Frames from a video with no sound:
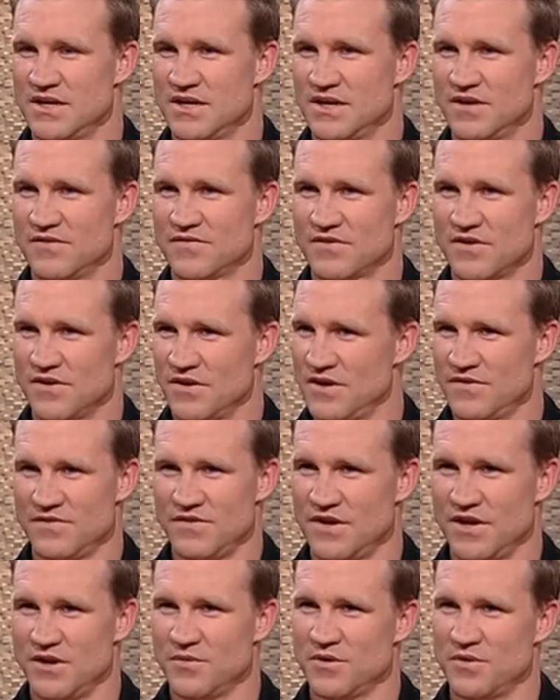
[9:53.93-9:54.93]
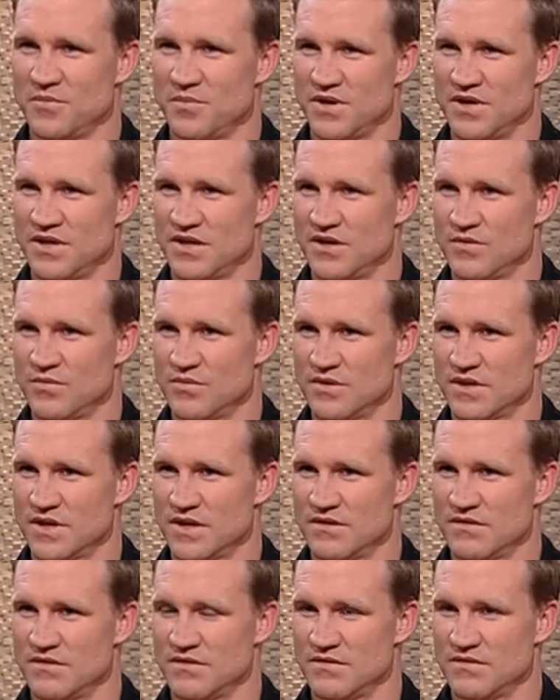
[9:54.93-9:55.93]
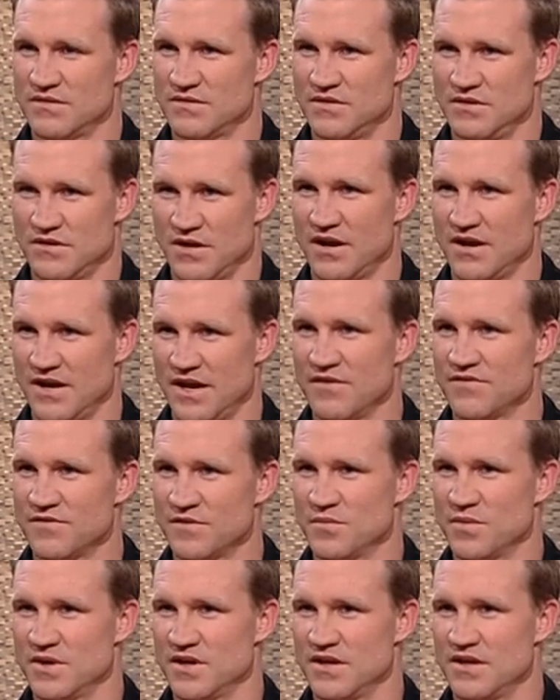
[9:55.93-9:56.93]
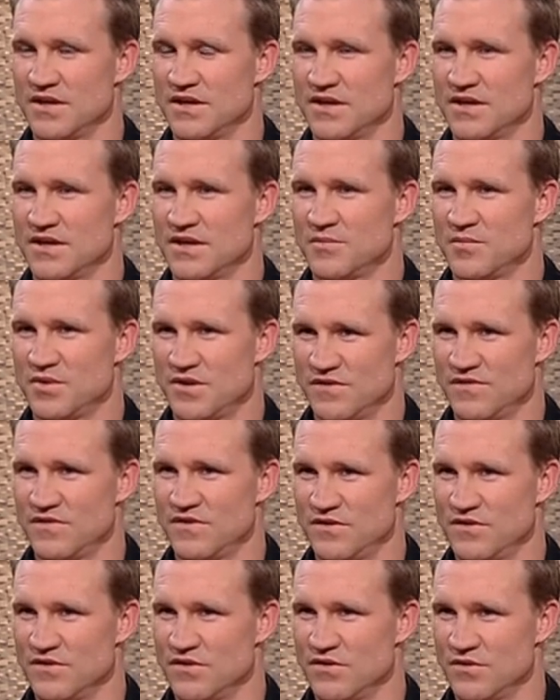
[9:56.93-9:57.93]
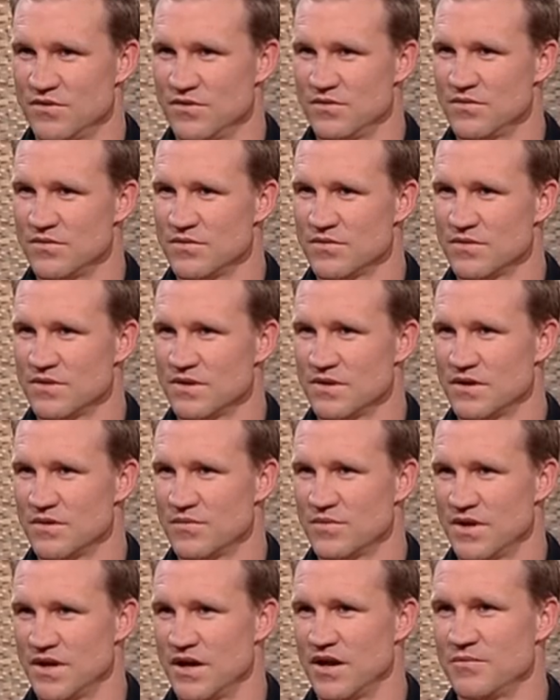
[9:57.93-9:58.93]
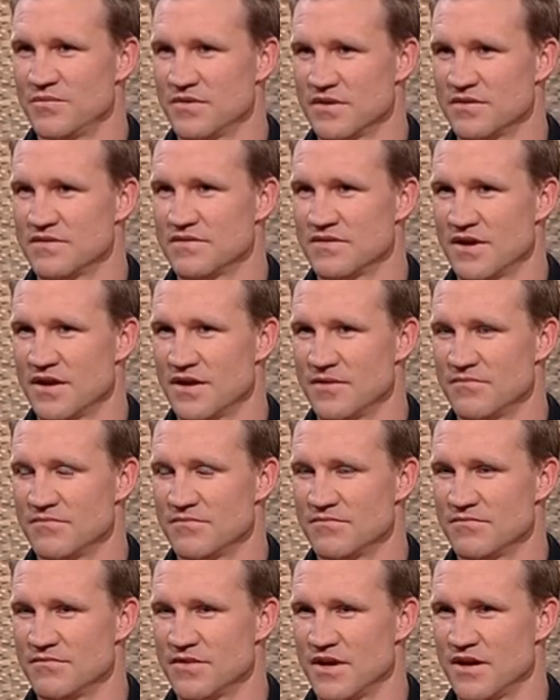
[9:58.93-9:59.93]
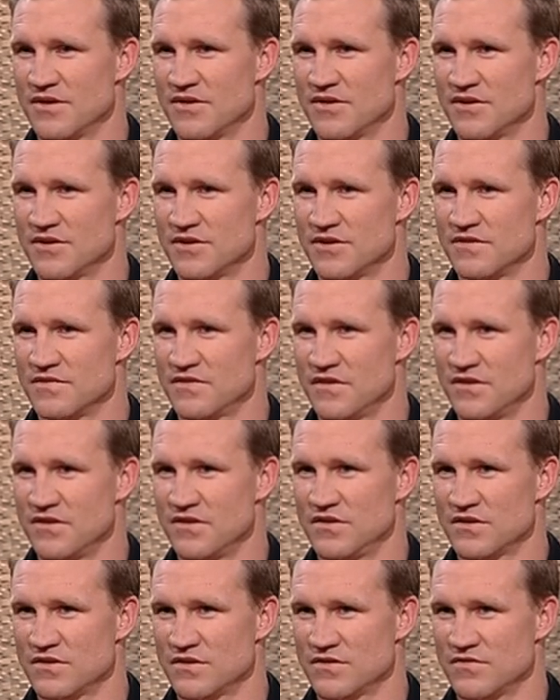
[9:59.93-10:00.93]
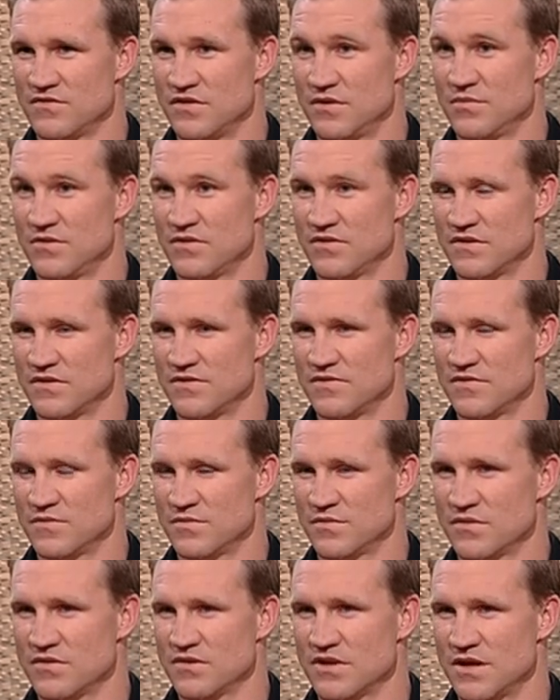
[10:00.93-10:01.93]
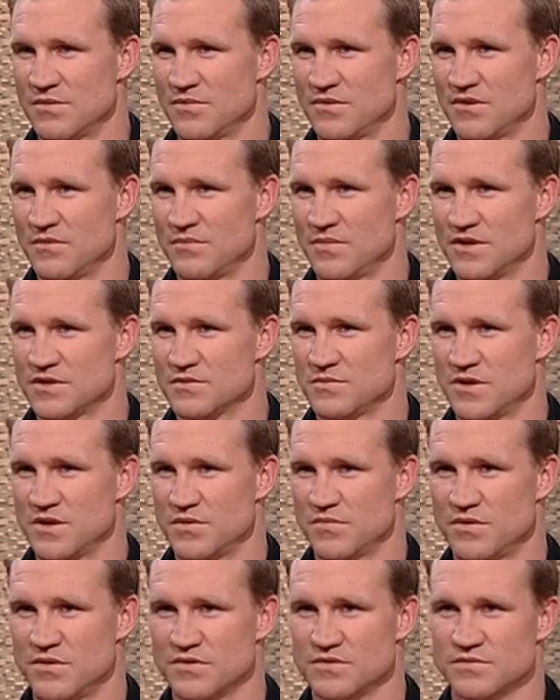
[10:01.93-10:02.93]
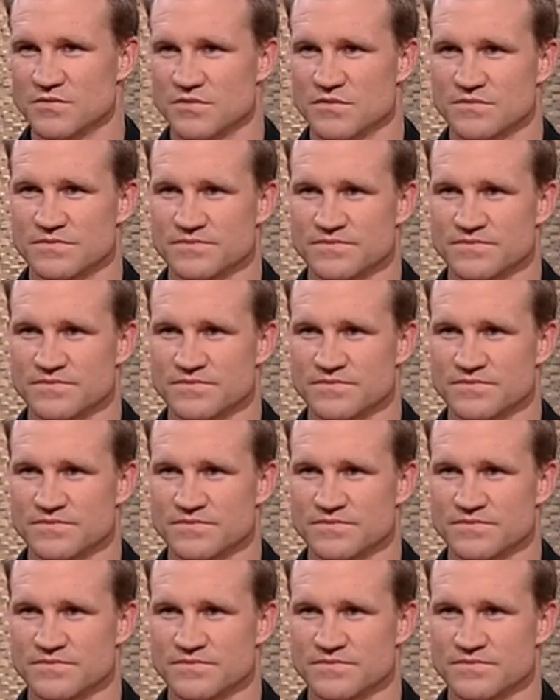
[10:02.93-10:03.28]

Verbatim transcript: If got, if you don't want to be there, well then you don't have to be. But if you do, uh, we hope that, um, you know, that you continue to contribute to the football club in the best manner possible.